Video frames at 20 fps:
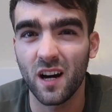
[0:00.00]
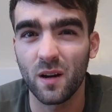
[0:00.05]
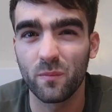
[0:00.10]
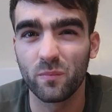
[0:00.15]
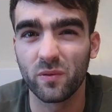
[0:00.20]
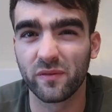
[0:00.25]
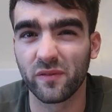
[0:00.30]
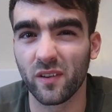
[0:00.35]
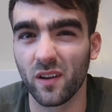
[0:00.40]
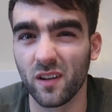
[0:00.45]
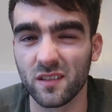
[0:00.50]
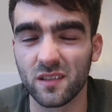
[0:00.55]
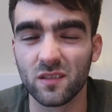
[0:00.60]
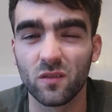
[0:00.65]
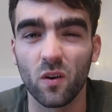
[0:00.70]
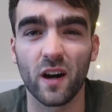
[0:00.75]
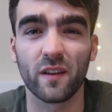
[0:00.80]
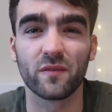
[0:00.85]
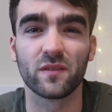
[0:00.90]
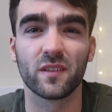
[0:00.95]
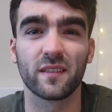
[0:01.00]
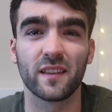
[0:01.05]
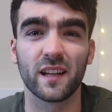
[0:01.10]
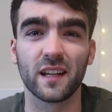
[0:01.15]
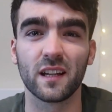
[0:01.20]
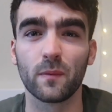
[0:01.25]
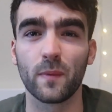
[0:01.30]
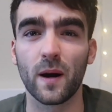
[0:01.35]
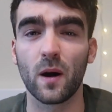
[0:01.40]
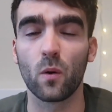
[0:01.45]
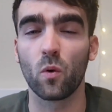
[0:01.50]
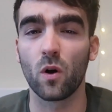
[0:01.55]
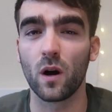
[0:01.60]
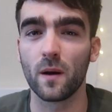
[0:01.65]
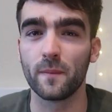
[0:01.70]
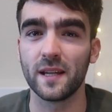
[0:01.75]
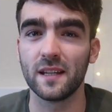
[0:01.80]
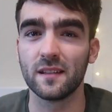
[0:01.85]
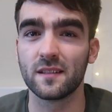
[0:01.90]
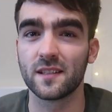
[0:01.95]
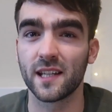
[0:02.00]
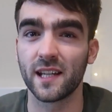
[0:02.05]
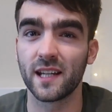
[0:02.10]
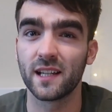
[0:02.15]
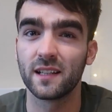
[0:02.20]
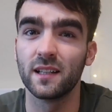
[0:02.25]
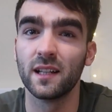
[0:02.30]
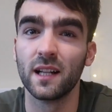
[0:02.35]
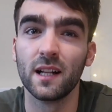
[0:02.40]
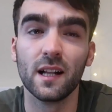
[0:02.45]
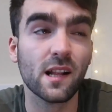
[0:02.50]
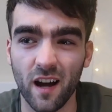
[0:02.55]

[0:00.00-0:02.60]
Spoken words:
I prefer to not have to think about what I'm eating.